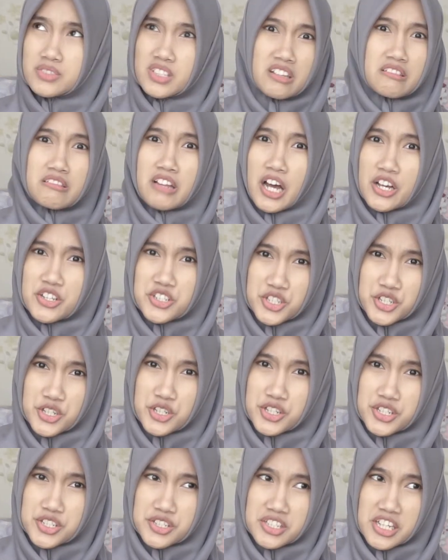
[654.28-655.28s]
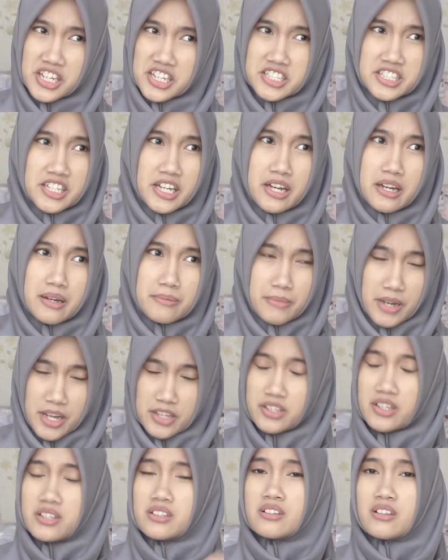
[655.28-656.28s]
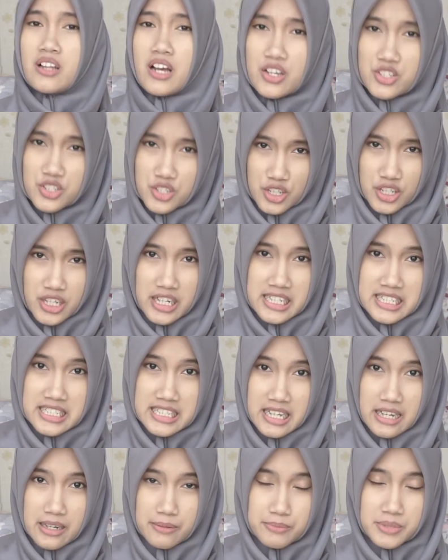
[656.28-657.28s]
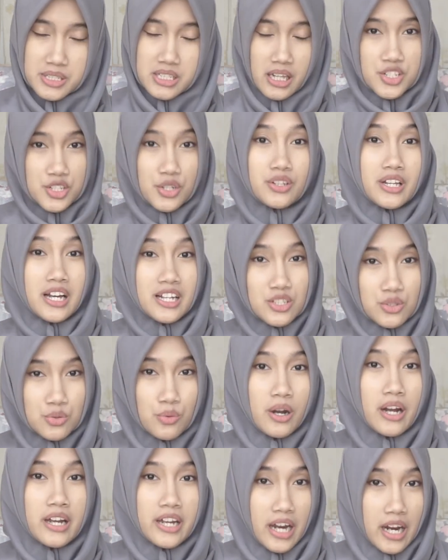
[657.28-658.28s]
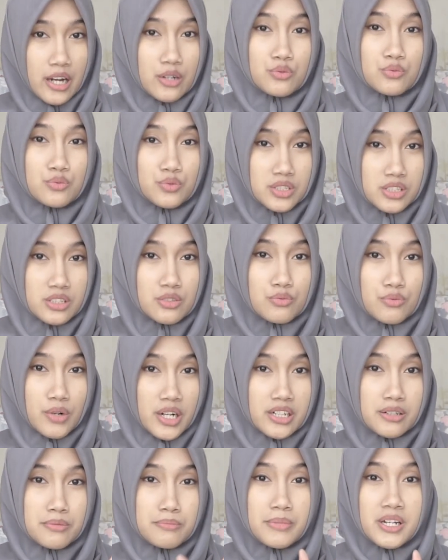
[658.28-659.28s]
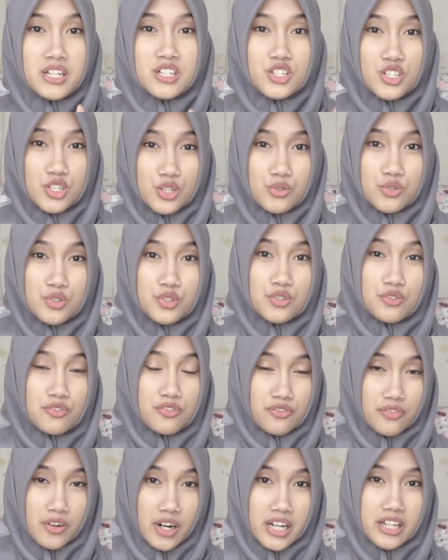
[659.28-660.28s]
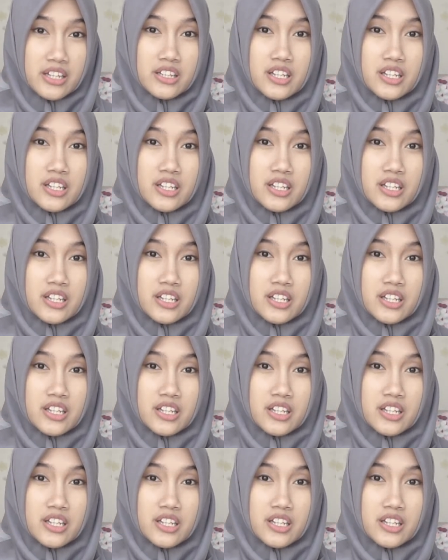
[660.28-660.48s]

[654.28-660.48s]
the last year's exam and then last year exams. So that's why I really recommend you to find